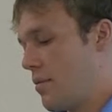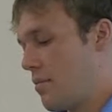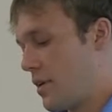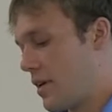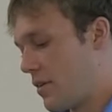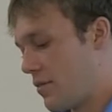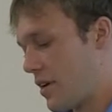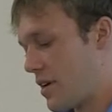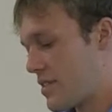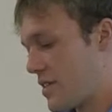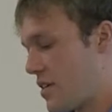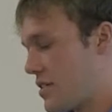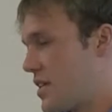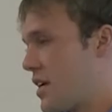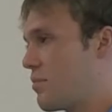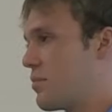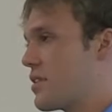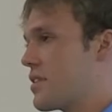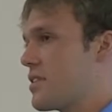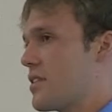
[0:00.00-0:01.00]
Anyways, I was
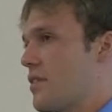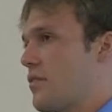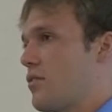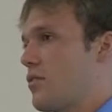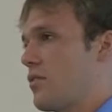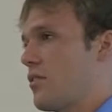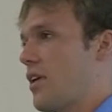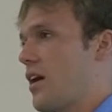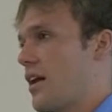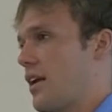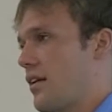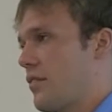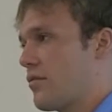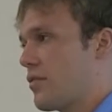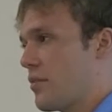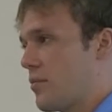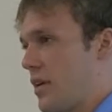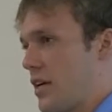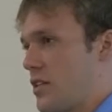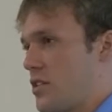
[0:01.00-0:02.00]
able to sift through a lot of
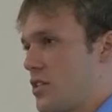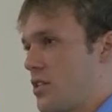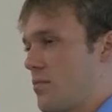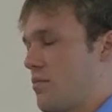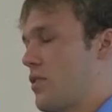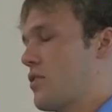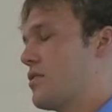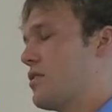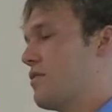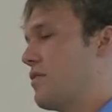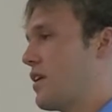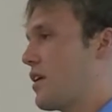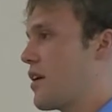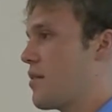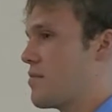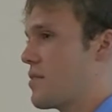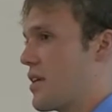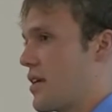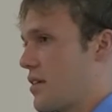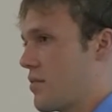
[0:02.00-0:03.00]
information. Most of it
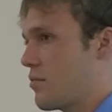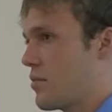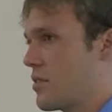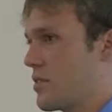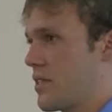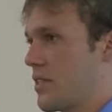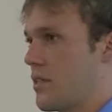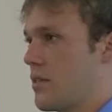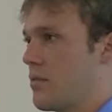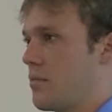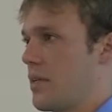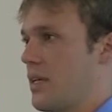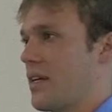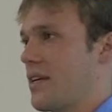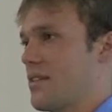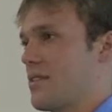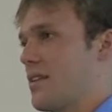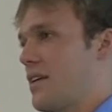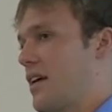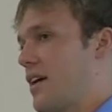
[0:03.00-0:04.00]
comes out of Brazil
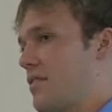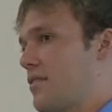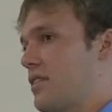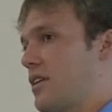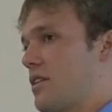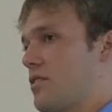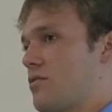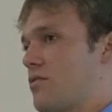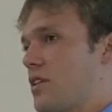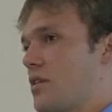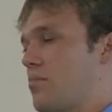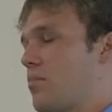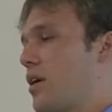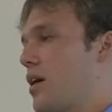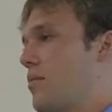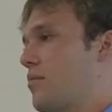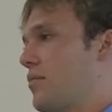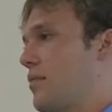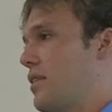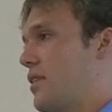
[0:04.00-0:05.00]
because they have an extreme
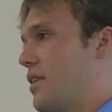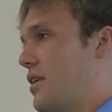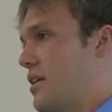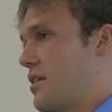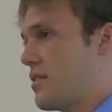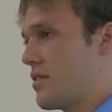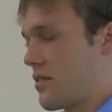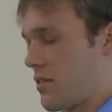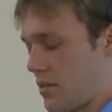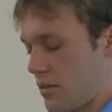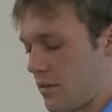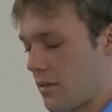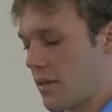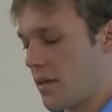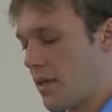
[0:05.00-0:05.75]
problem with this. So,